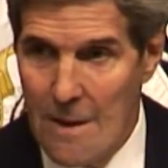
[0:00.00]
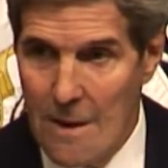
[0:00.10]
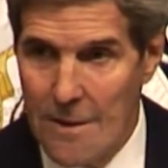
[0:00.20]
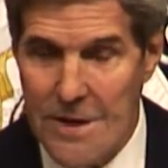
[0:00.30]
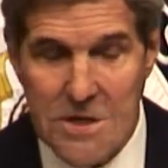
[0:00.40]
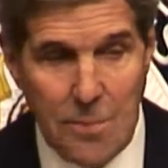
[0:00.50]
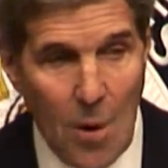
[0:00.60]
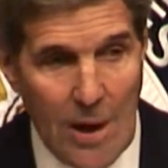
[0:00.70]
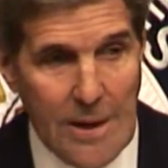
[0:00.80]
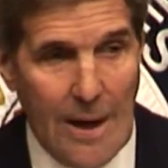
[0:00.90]
On this
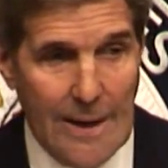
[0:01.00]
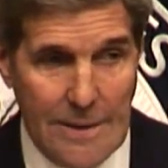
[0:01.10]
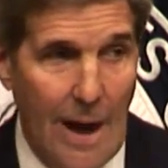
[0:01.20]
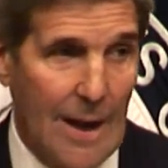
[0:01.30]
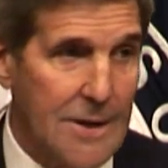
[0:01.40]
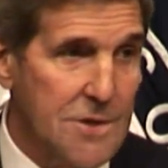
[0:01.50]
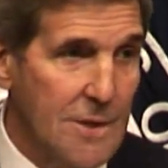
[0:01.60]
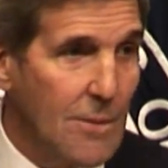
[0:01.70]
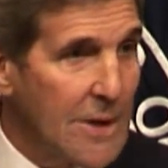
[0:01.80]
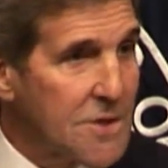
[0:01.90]
point, I acknowledge
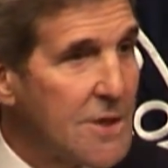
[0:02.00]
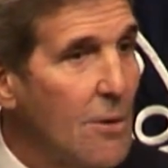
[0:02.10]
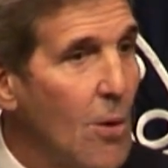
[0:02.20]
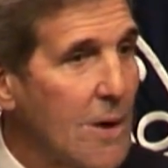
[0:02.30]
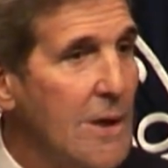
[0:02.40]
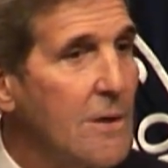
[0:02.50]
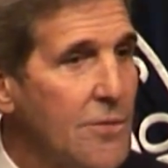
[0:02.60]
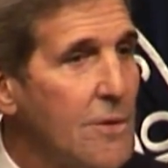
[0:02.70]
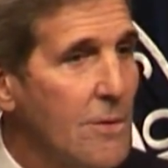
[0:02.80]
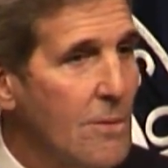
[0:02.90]
that we are still working
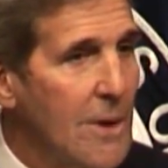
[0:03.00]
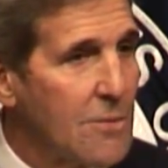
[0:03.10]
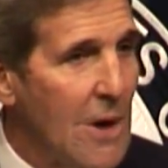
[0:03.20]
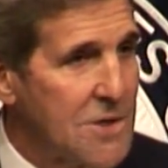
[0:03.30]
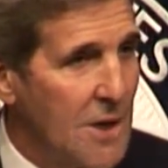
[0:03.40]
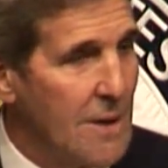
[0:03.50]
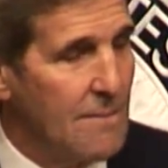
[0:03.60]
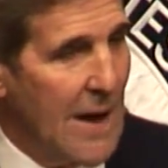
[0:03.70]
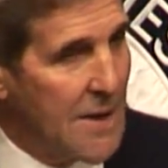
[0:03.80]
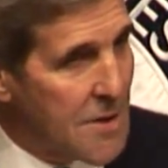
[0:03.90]
through with Russia
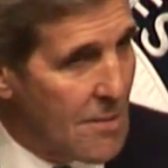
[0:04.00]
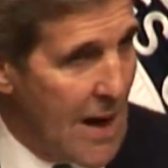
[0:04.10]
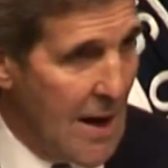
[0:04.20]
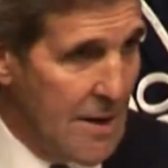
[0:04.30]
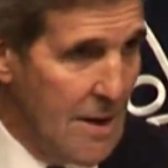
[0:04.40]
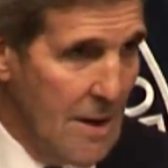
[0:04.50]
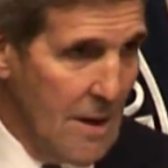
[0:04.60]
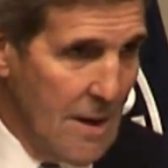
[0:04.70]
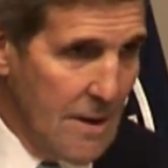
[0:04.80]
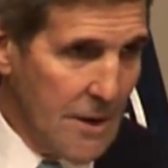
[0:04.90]
and Iran
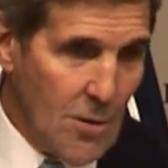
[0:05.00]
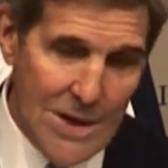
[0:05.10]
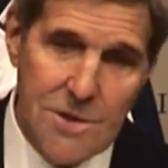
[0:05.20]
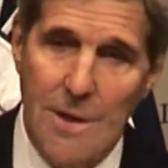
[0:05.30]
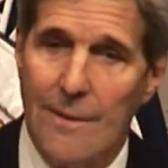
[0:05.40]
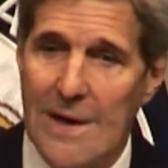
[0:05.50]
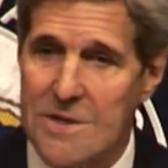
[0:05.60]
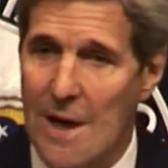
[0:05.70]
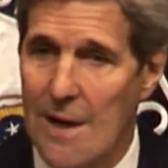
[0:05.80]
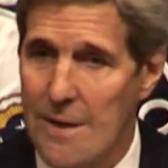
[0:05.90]
the question of
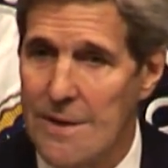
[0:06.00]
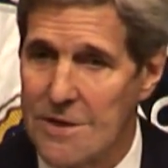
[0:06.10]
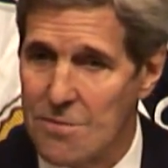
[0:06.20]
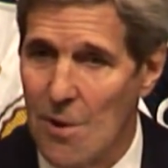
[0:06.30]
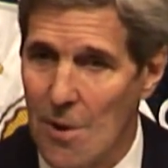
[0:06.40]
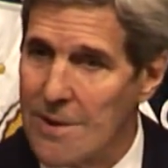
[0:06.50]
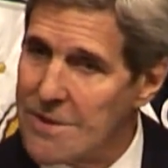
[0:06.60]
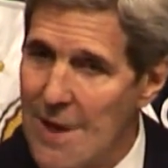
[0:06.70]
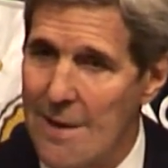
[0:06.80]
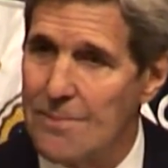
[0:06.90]
Assad and his role. It
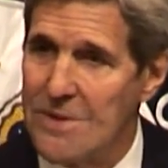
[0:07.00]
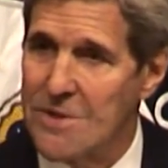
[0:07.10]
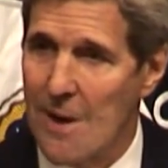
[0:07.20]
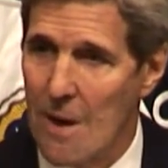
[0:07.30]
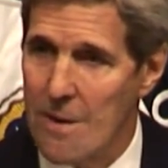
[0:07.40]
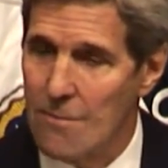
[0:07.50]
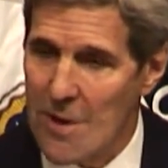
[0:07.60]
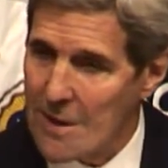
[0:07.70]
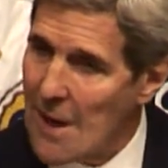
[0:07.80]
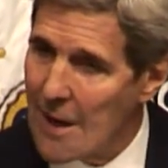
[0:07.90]
has not been settled, and
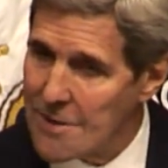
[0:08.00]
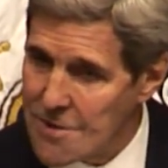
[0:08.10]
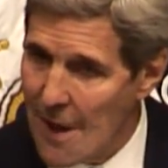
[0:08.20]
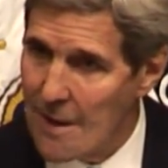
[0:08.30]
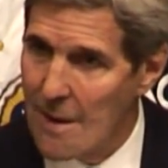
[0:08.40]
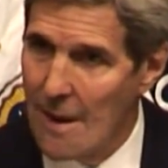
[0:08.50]
we acknowledge that.